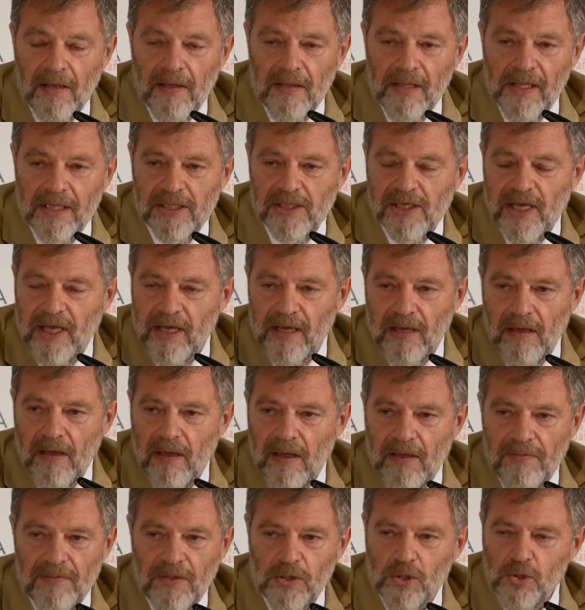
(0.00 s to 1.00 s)
let's say,
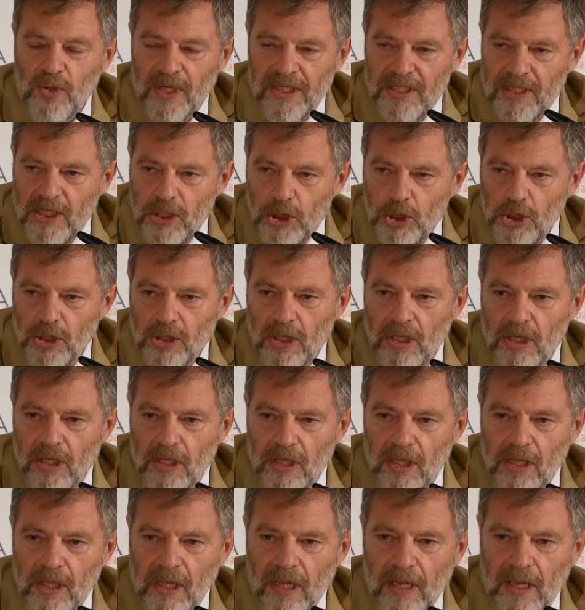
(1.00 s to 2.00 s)
the
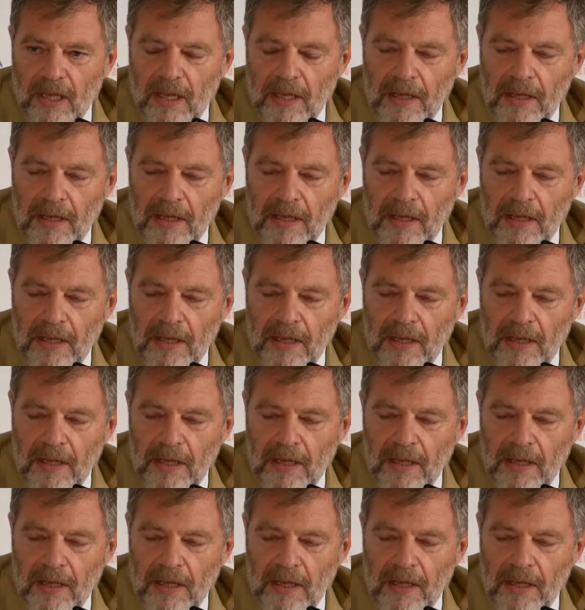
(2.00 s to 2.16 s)
traditional